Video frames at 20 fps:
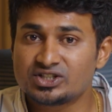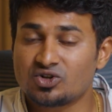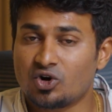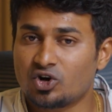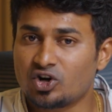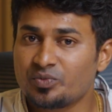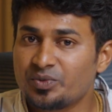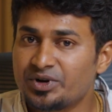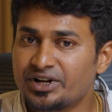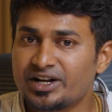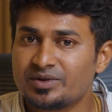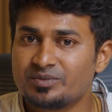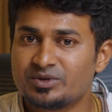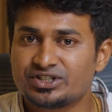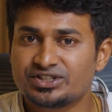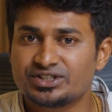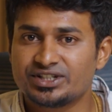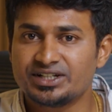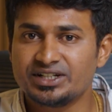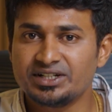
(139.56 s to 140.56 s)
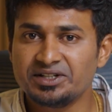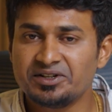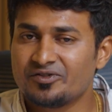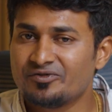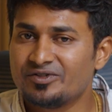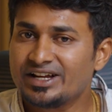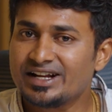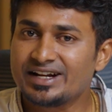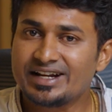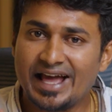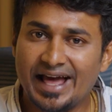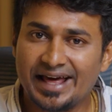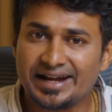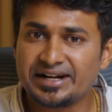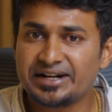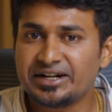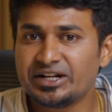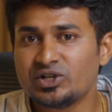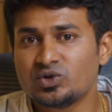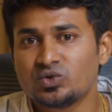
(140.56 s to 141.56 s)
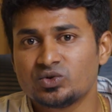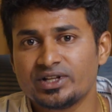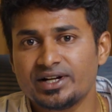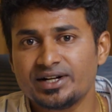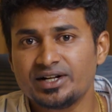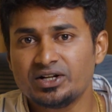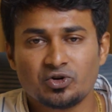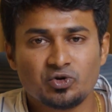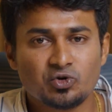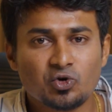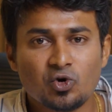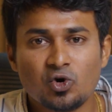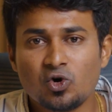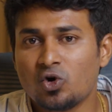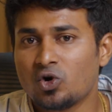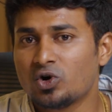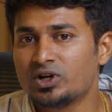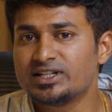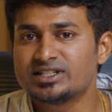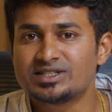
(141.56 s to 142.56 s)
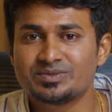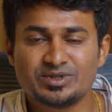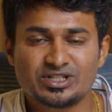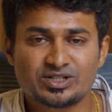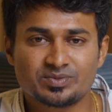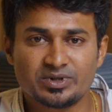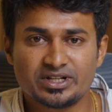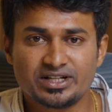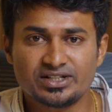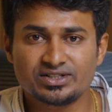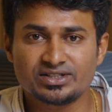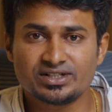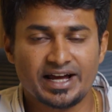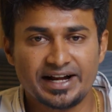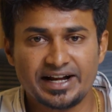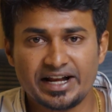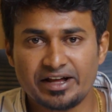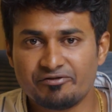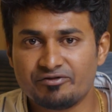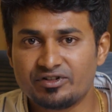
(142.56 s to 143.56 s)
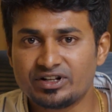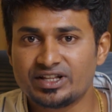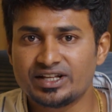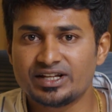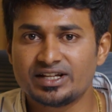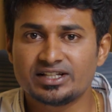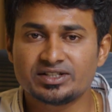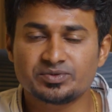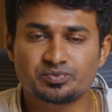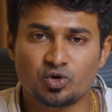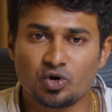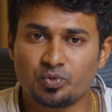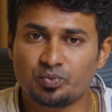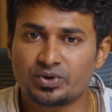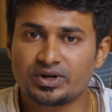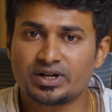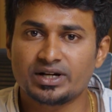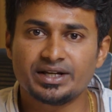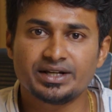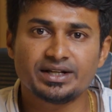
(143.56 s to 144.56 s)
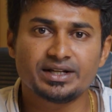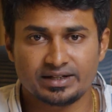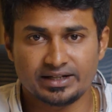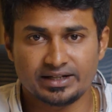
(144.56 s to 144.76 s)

is automated machinery, we can guarantee you that no hole is misplaced and everything is properly